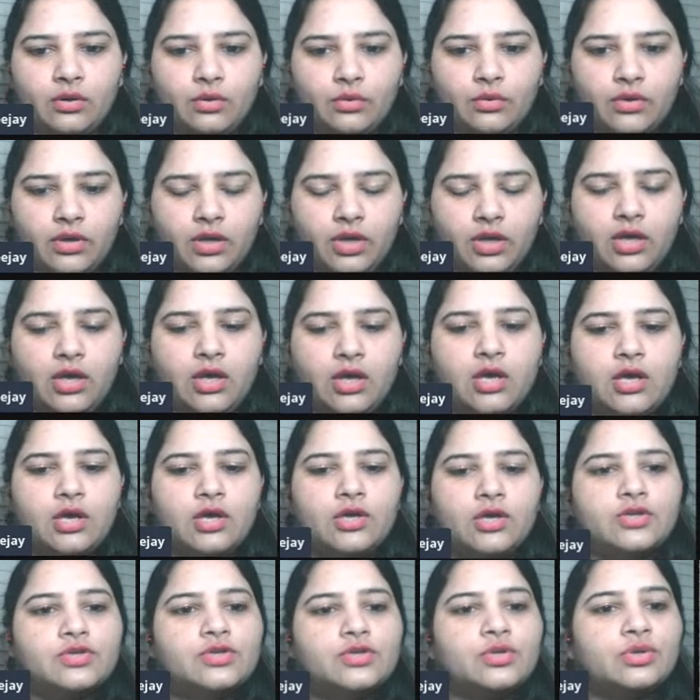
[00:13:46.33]
Okay,
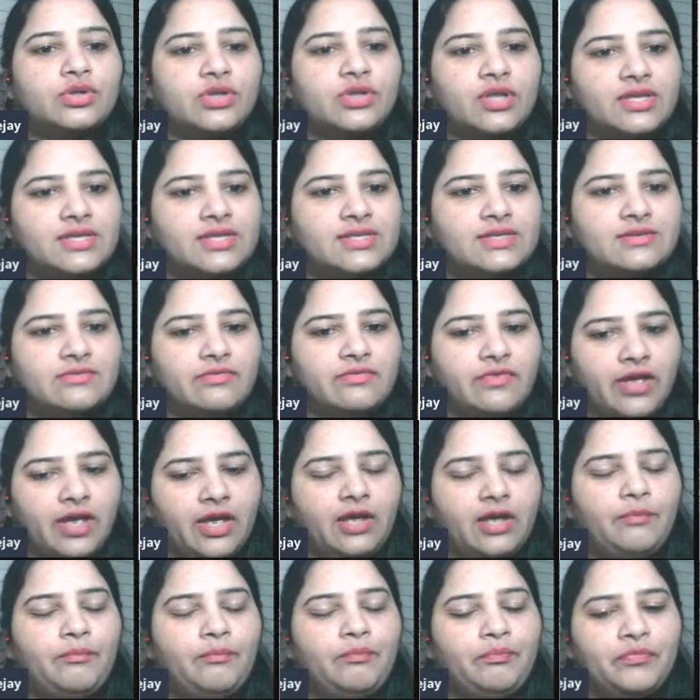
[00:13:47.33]
so this
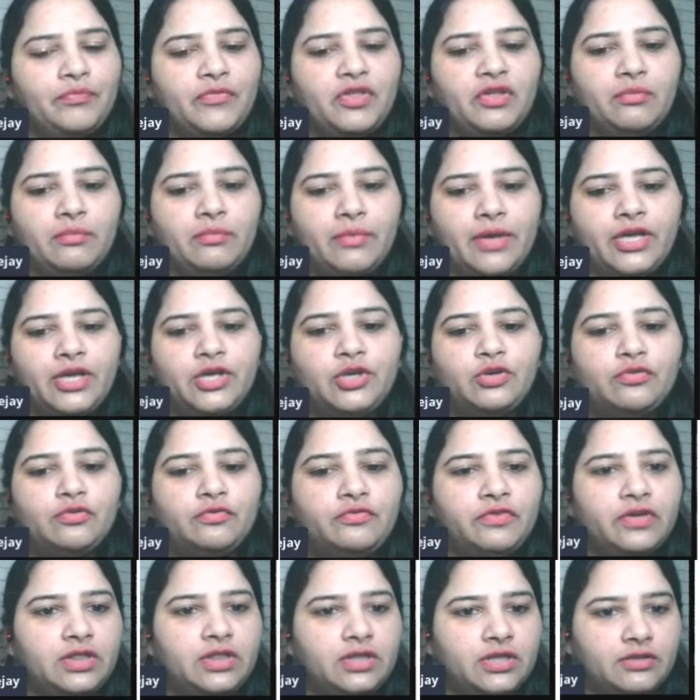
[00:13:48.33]
way they make
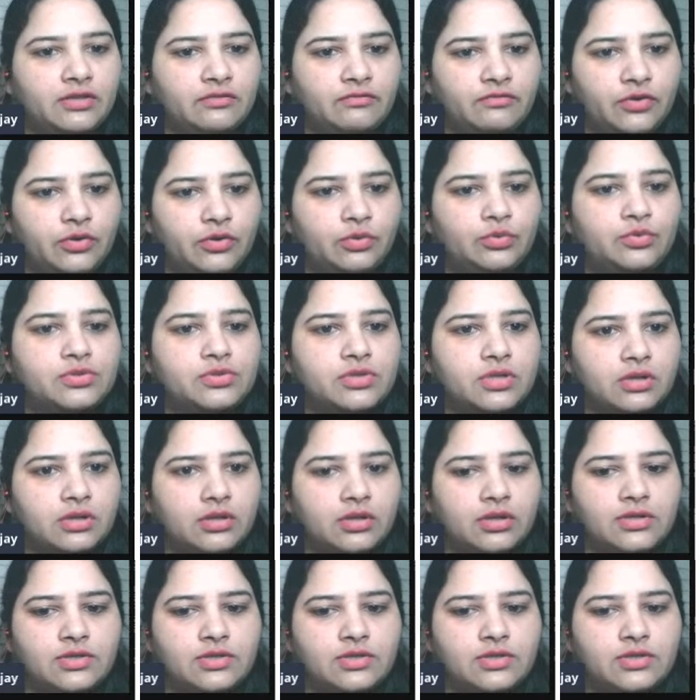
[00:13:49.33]
you feel confused
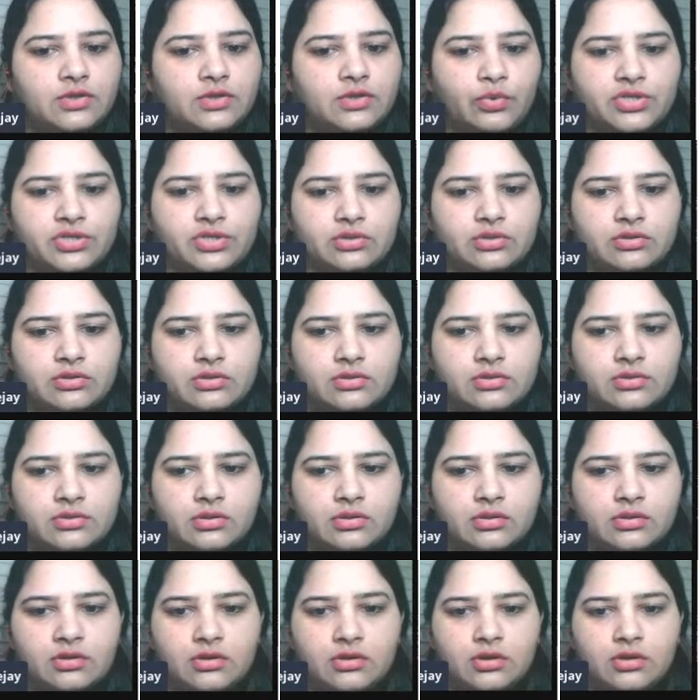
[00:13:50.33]
in these
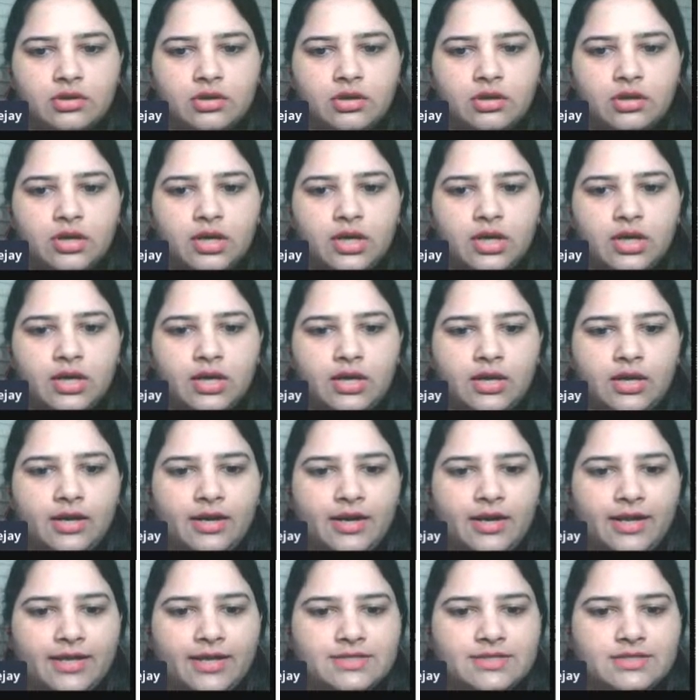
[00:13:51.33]
questions.
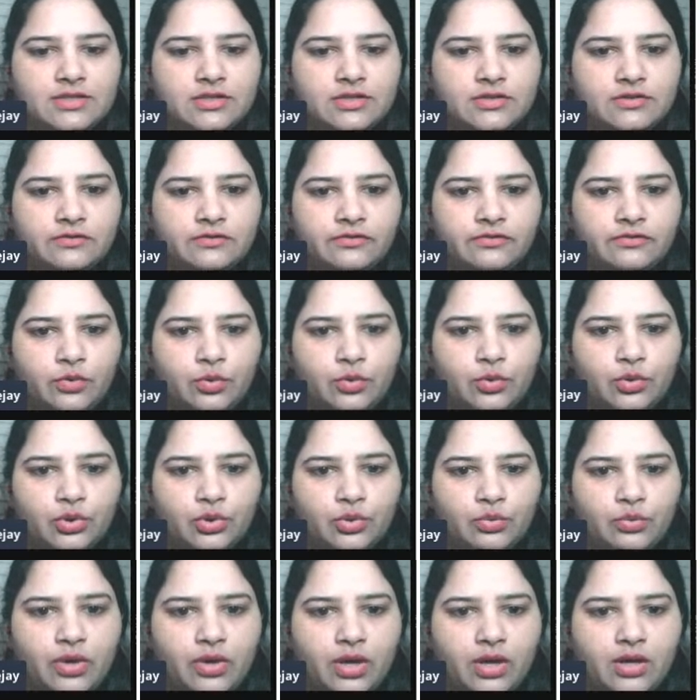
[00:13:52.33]
Next is
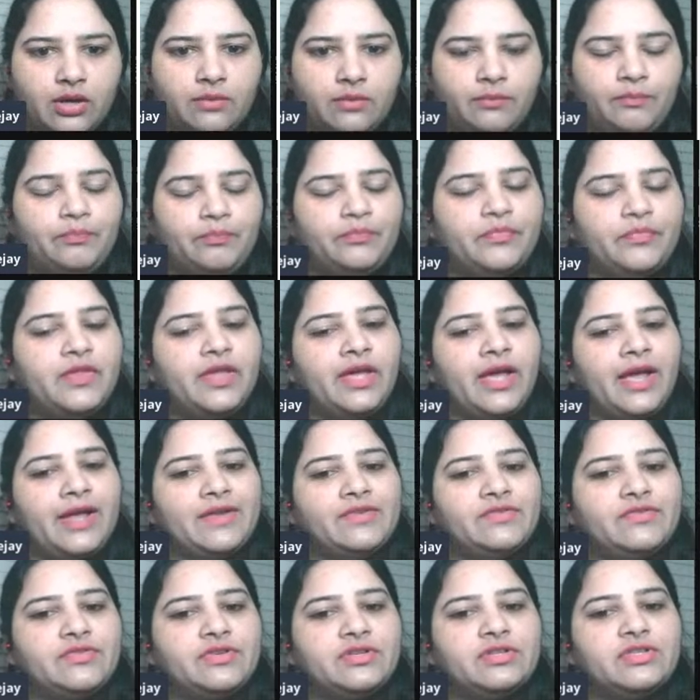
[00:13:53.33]
fourth one. The
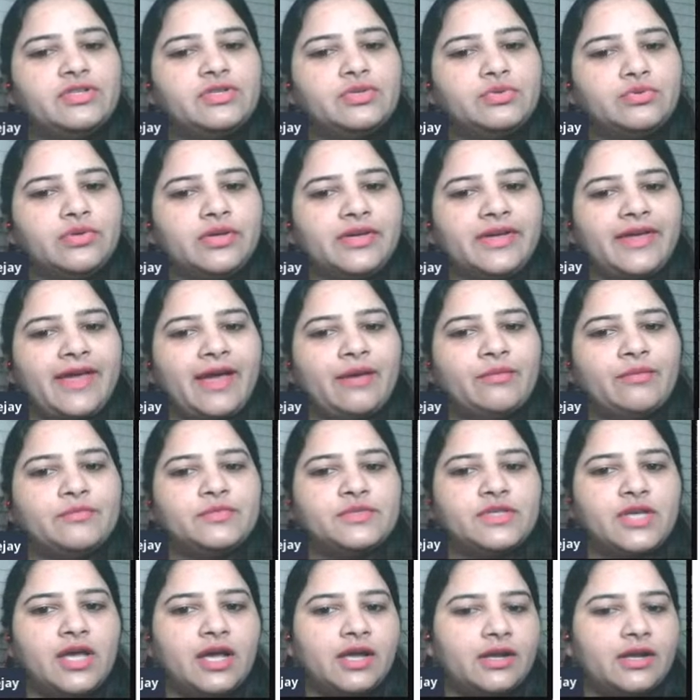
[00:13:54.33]
entrance to the
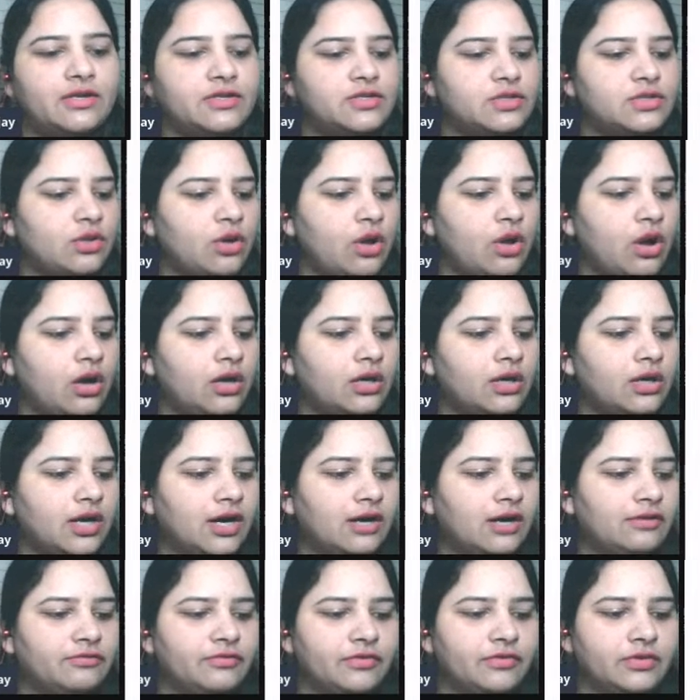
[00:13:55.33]
campsite is locked
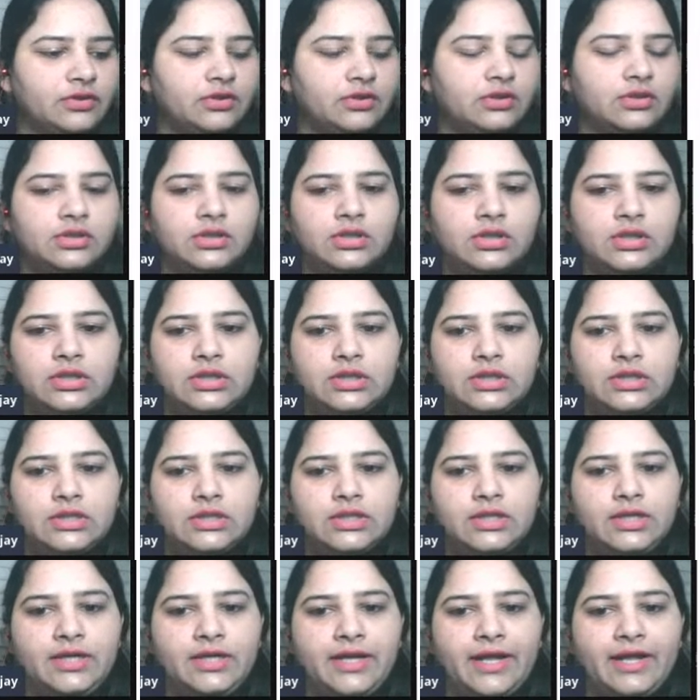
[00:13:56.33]
after
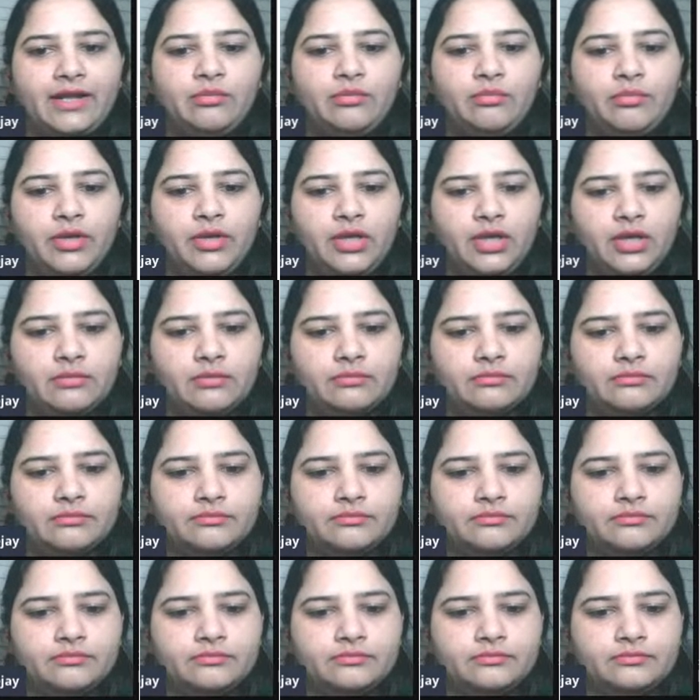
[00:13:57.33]
10
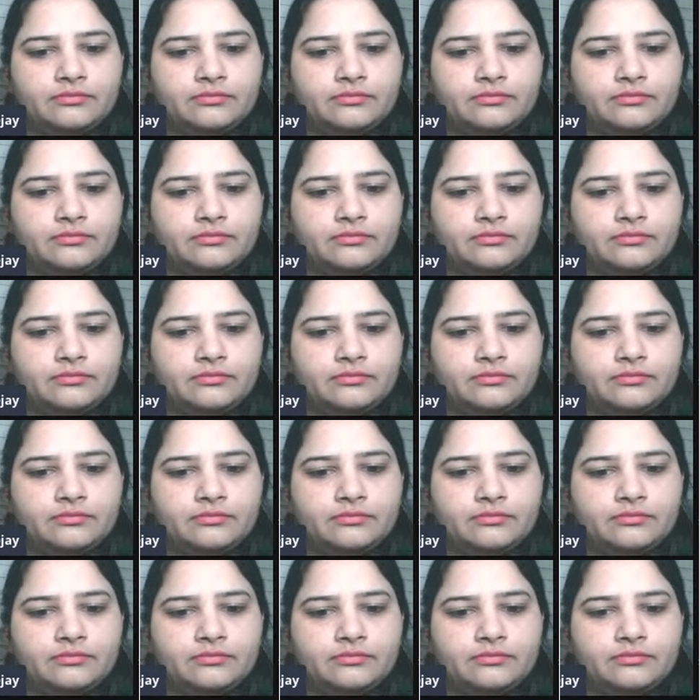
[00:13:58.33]
p.m.